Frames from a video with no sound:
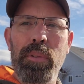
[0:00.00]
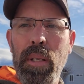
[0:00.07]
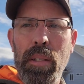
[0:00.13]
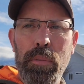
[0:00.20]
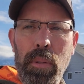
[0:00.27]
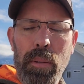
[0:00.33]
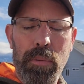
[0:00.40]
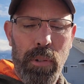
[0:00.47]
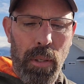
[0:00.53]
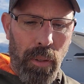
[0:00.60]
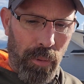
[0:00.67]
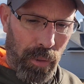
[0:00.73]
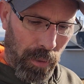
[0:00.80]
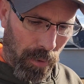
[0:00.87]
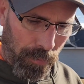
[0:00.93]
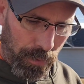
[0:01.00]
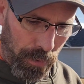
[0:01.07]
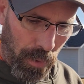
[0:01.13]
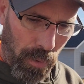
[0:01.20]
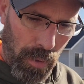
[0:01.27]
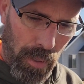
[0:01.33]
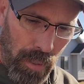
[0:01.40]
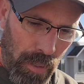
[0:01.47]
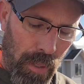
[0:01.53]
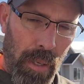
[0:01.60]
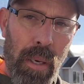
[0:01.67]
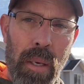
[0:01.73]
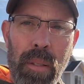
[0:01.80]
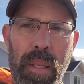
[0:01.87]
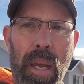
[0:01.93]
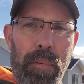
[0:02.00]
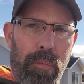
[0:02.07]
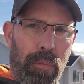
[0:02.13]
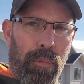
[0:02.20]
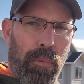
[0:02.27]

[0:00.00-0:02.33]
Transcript: That's what I was trying to think of. So that